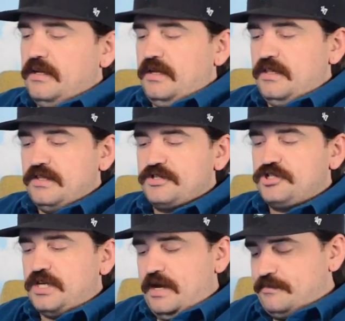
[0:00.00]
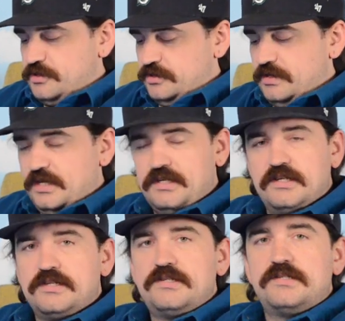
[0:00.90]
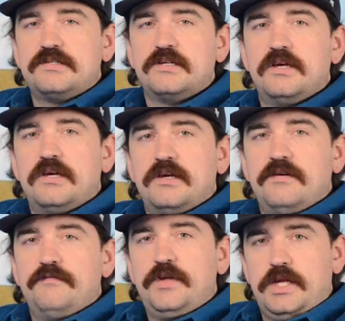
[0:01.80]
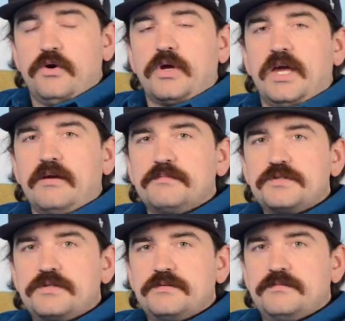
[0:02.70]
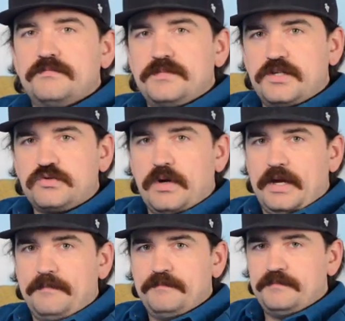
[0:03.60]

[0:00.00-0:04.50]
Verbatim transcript: in this chapter is video games. That's right.